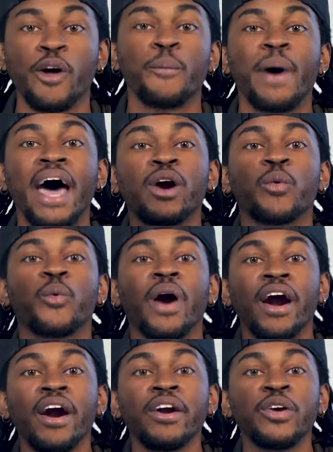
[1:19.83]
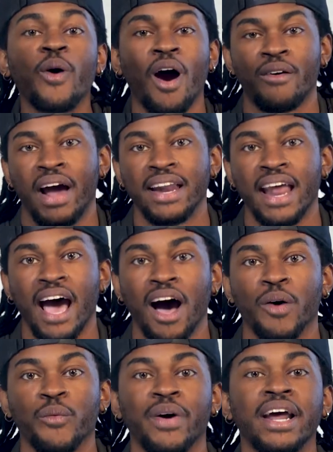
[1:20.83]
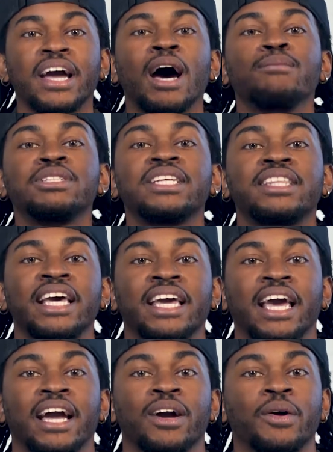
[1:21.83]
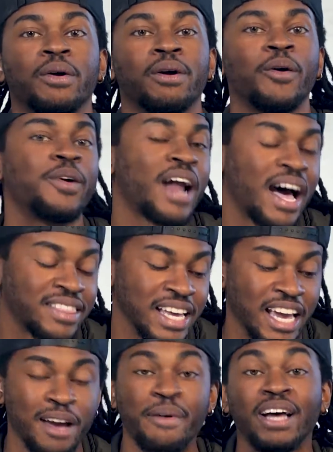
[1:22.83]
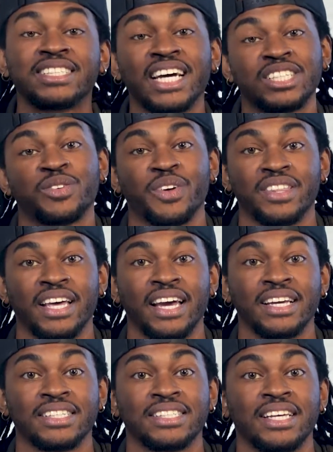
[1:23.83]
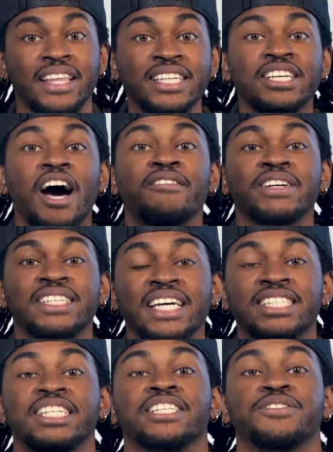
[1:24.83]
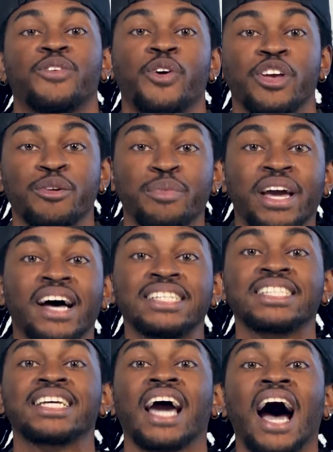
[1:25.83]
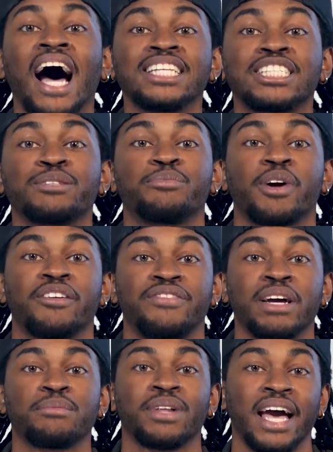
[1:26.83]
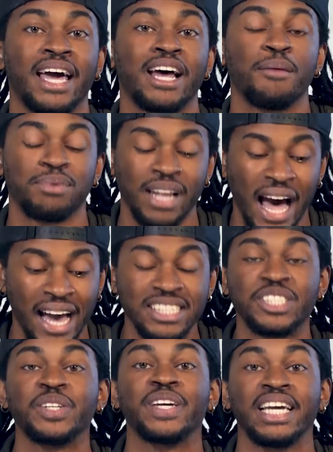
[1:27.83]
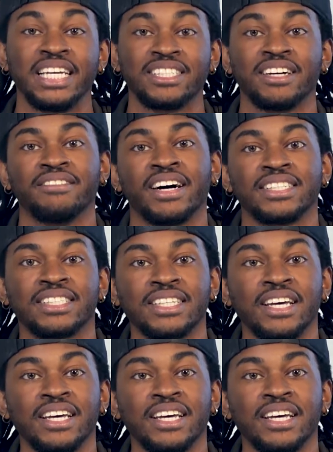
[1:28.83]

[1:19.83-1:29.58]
no matter where you are right now, when it comes to thinking or not thinking about sexual things, this conversation is for you because God's perfect plan applies to each of us.